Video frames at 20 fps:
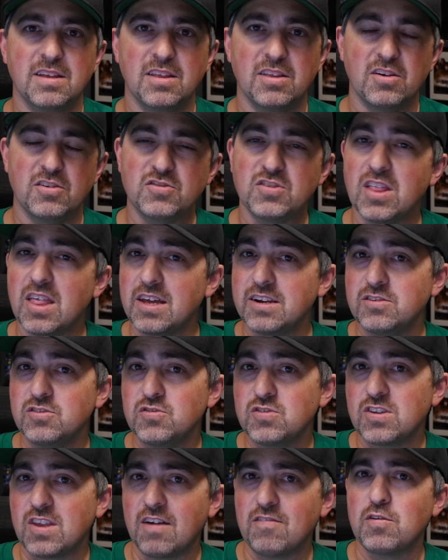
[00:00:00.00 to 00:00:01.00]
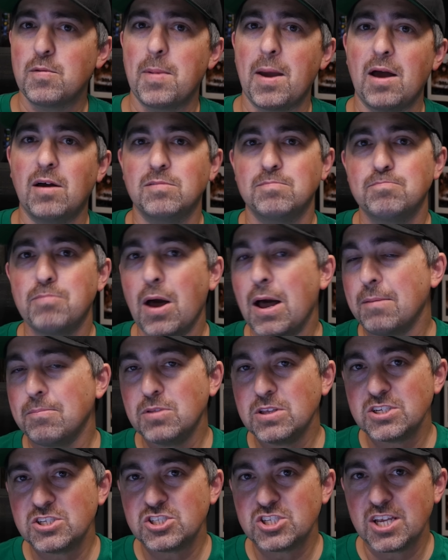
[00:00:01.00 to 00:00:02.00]
There's a lot of new stuff about
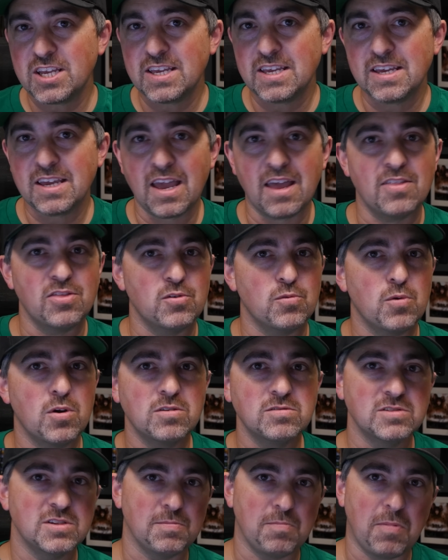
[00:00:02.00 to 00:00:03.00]
publishing and the road to